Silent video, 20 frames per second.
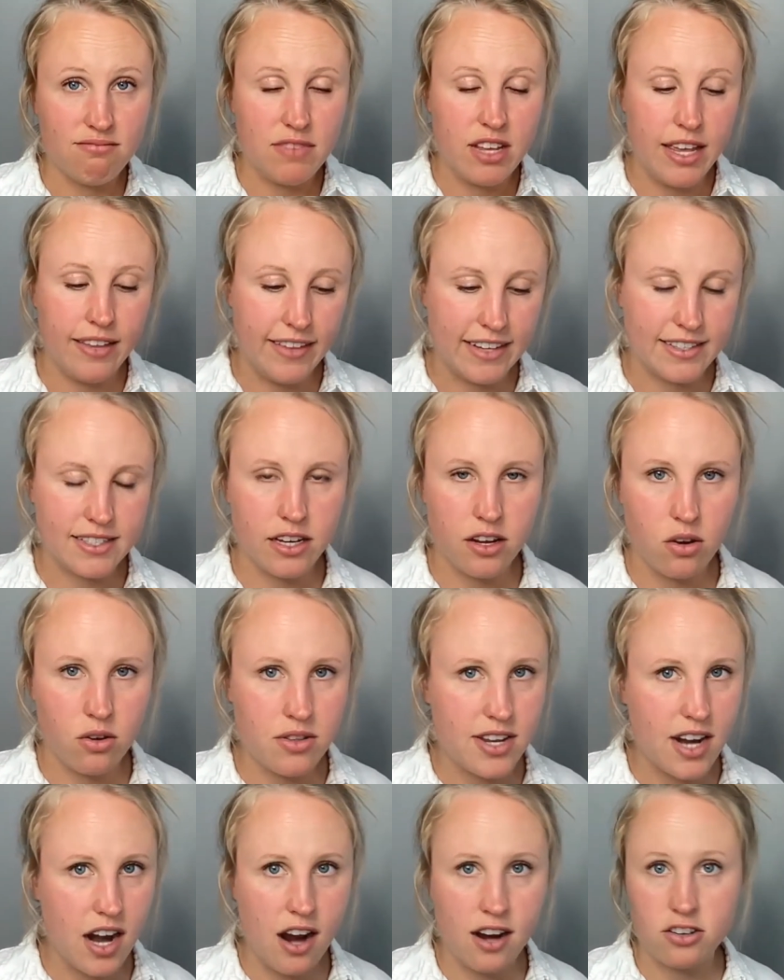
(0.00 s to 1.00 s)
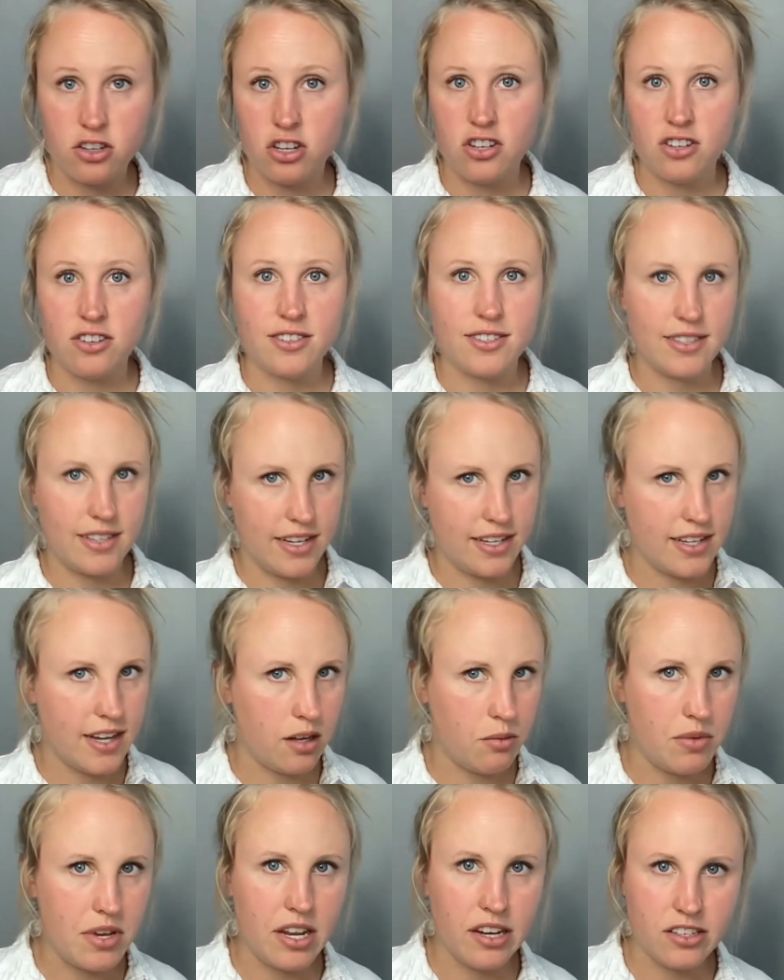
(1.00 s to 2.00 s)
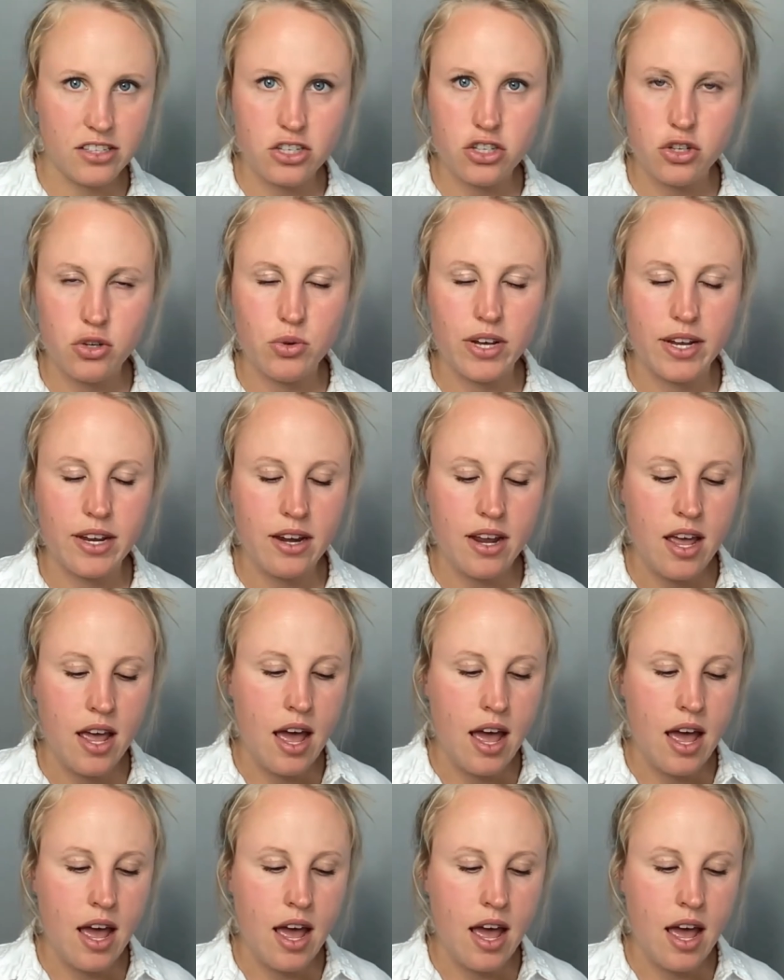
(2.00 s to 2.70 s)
unless I go to the doctors and they tell me to do it.